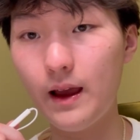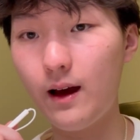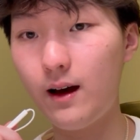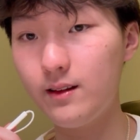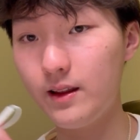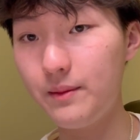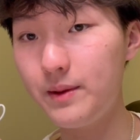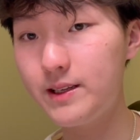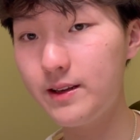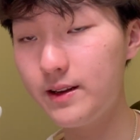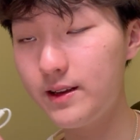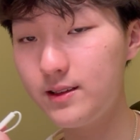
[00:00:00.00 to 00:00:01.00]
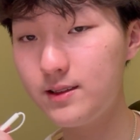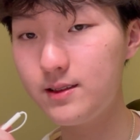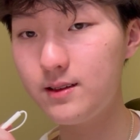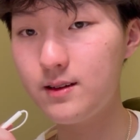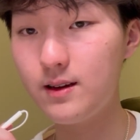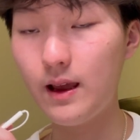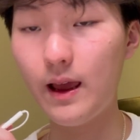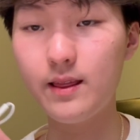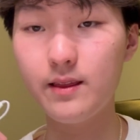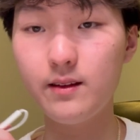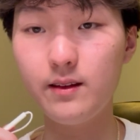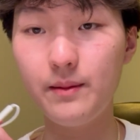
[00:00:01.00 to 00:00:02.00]
unlimitedness
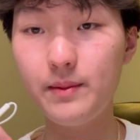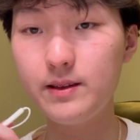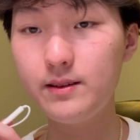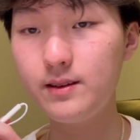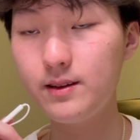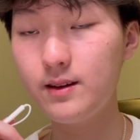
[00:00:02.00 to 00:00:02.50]
and the limit